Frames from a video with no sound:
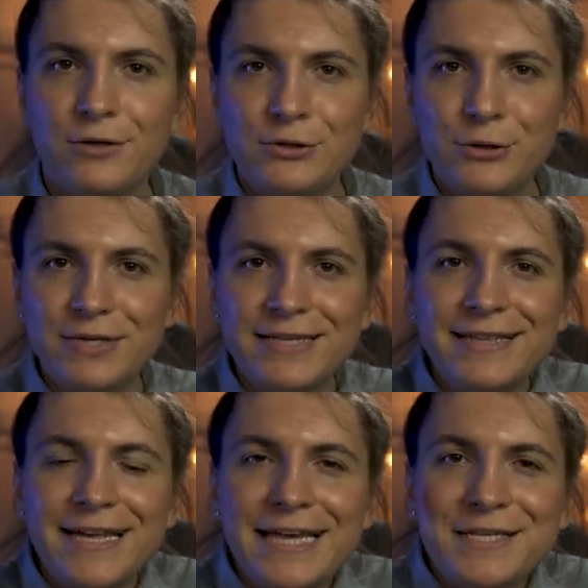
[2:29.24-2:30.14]
So the
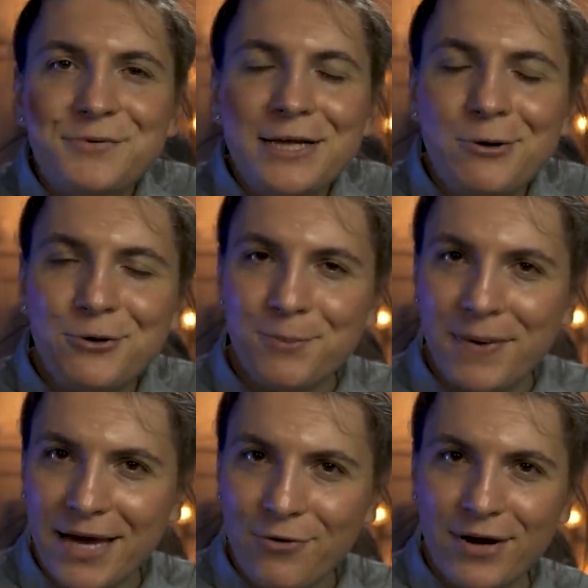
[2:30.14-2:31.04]
delay is really on the
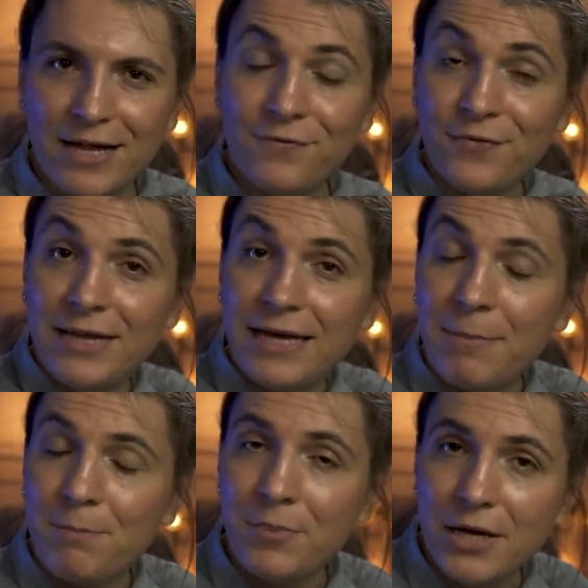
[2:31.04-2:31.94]
background, filling
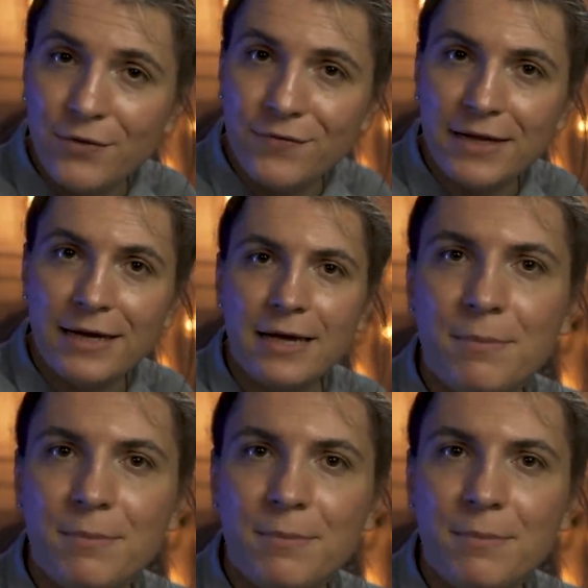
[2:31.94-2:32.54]
up beautifully,